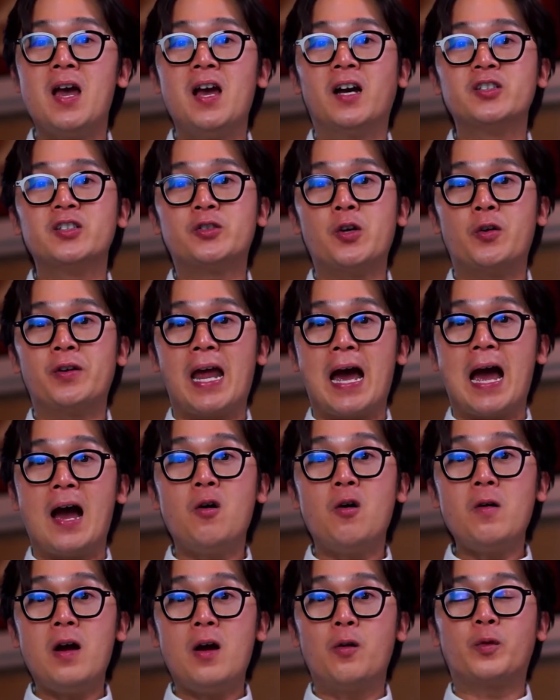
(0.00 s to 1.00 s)
So
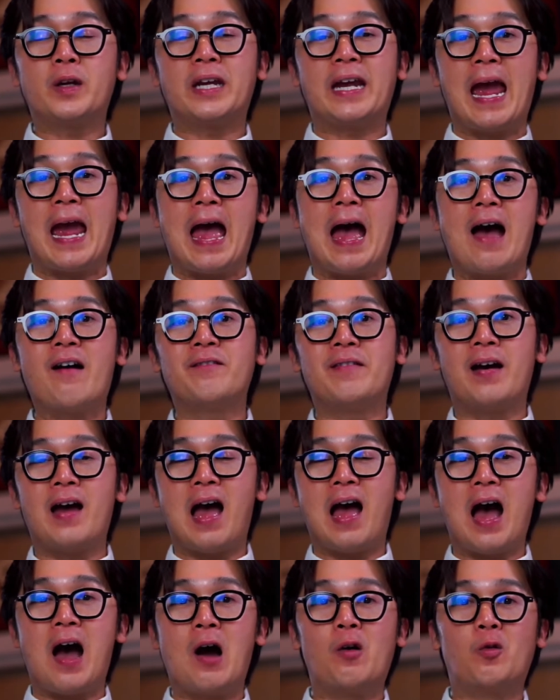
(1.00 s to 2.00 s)
now we have
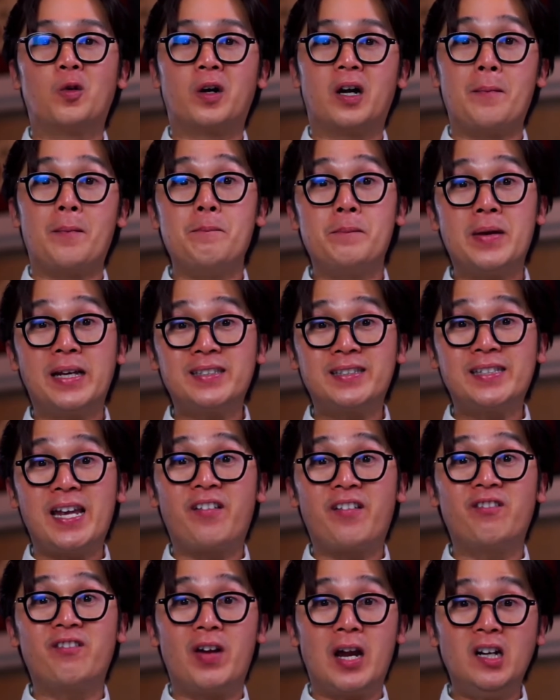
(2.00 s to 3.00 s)
our
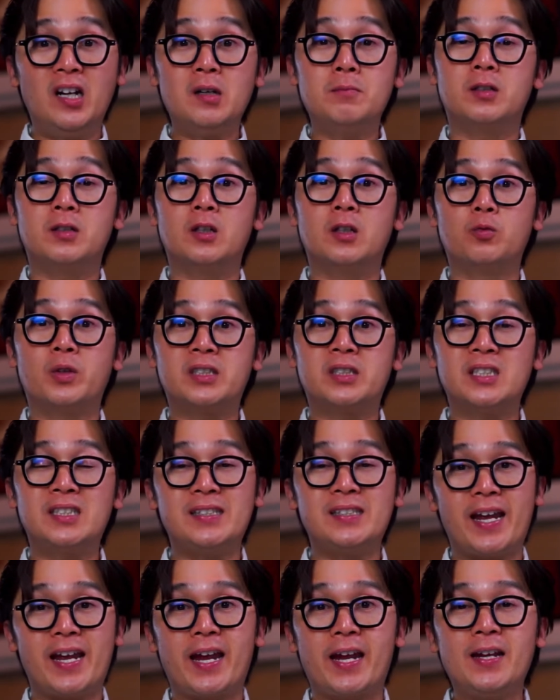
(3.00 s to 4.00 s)
missing variable, which is
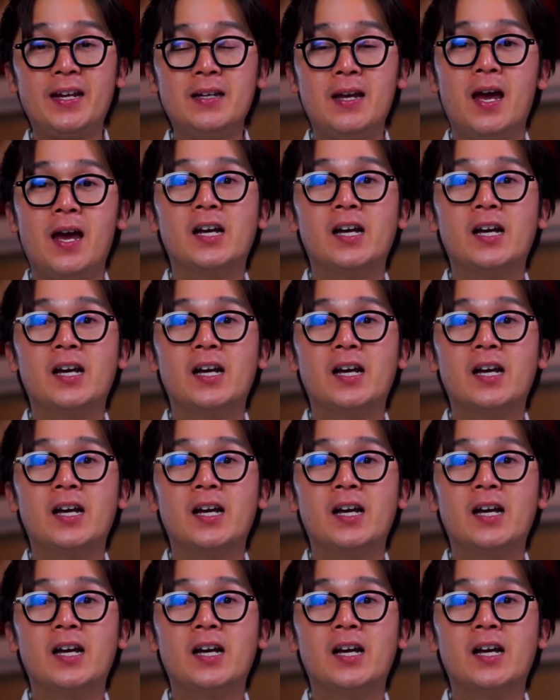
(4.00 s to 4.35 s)
a.